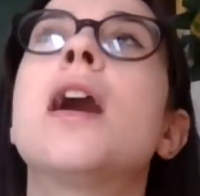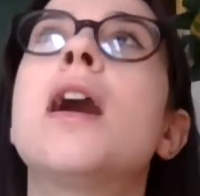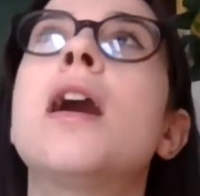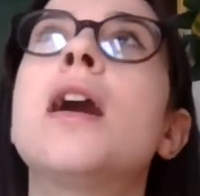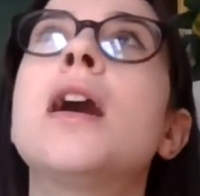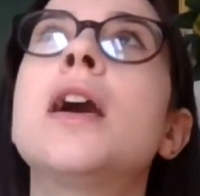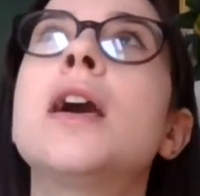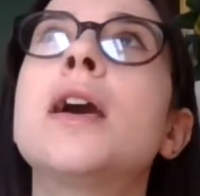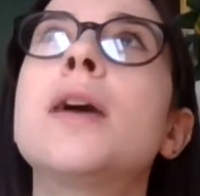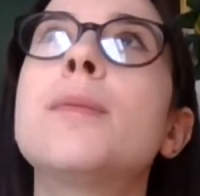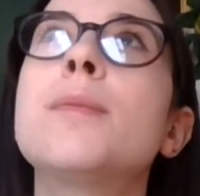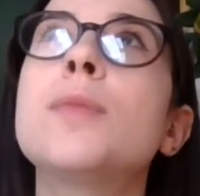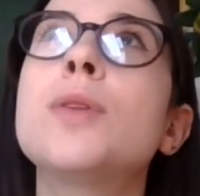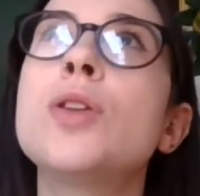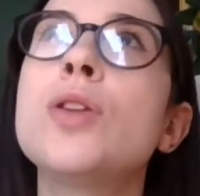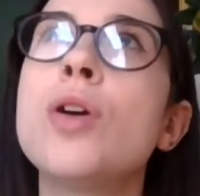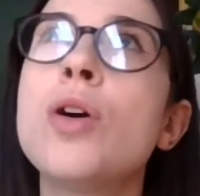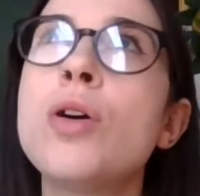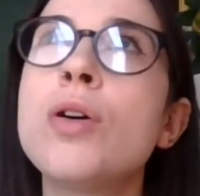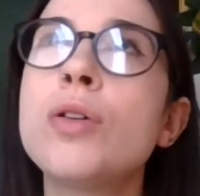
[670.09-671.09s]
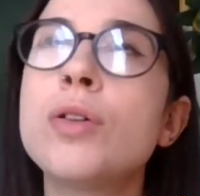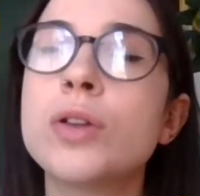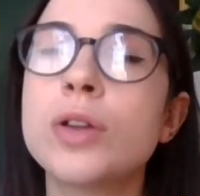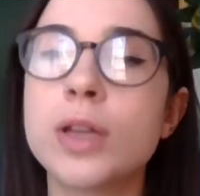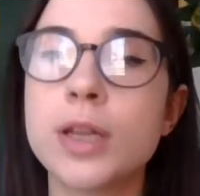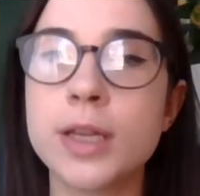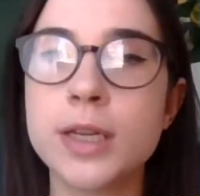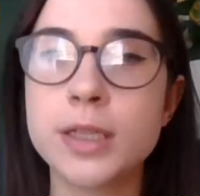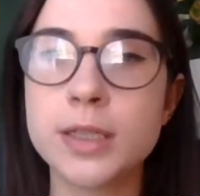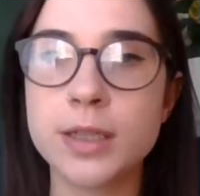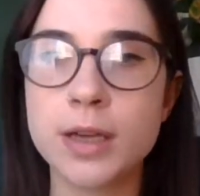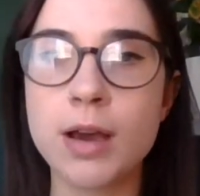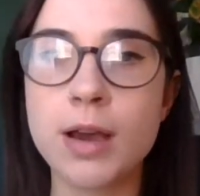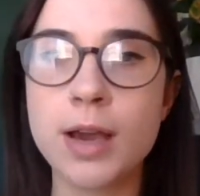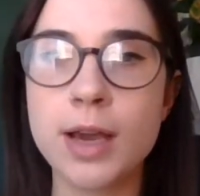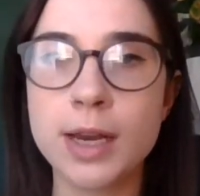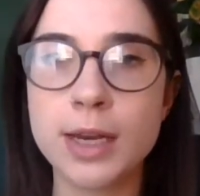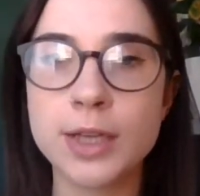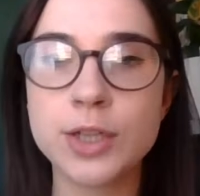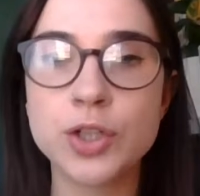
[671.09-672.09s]
I'm not
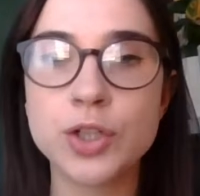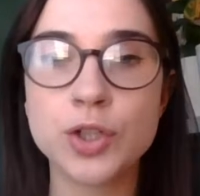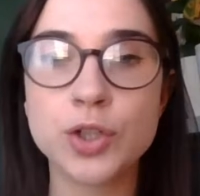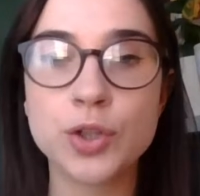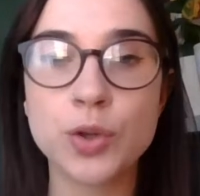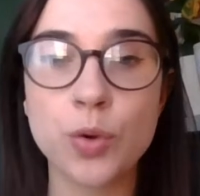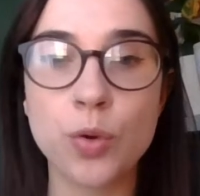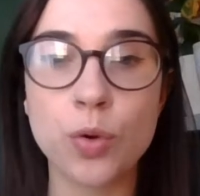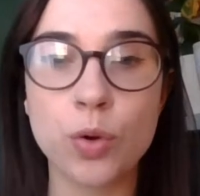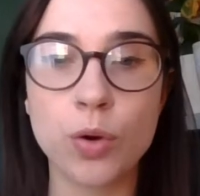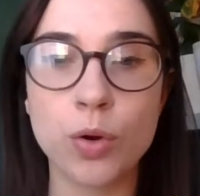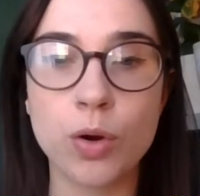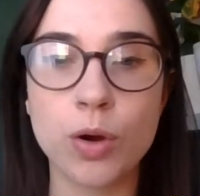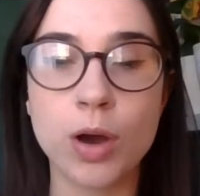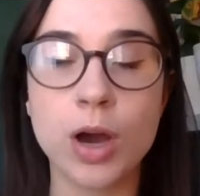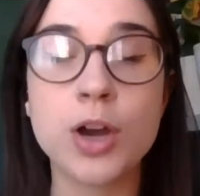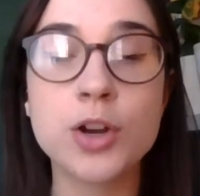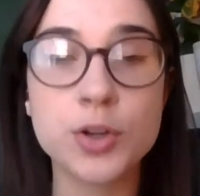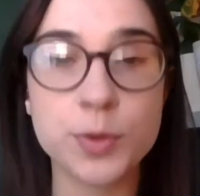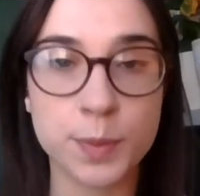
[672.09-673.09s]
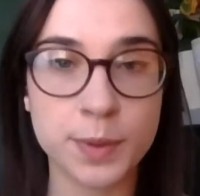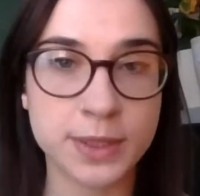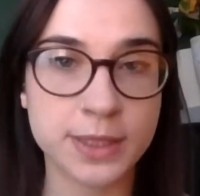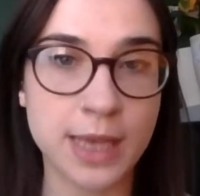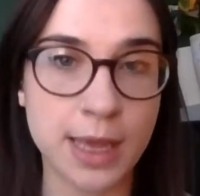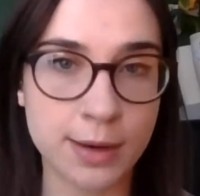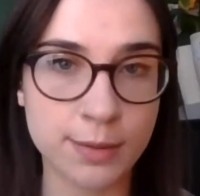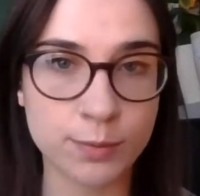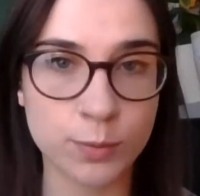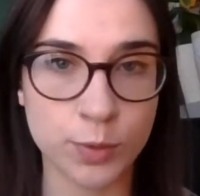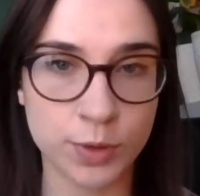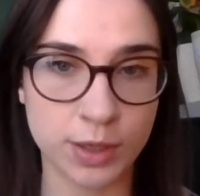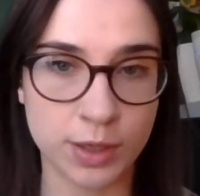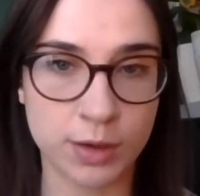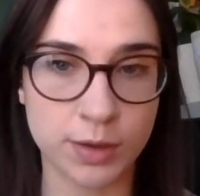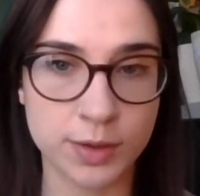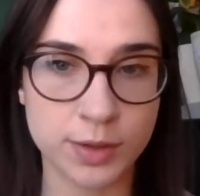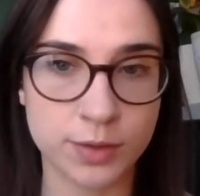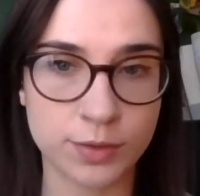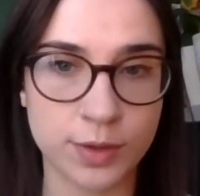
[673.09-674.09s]
entirely sure 100% what the
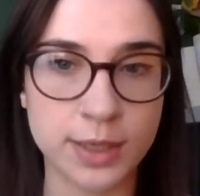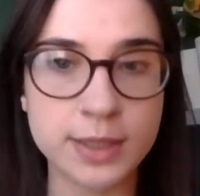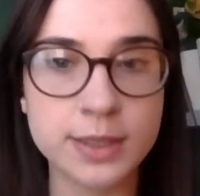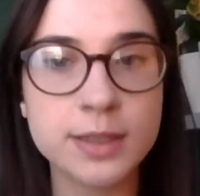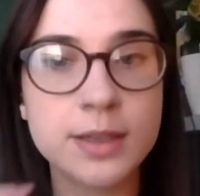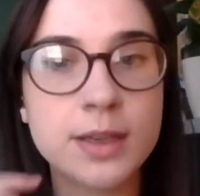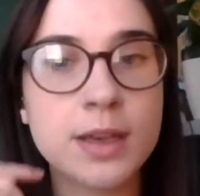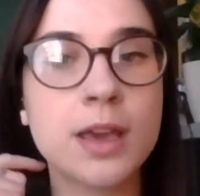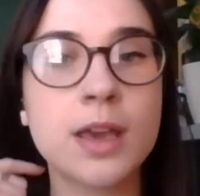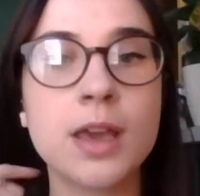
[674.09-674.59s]
answer is,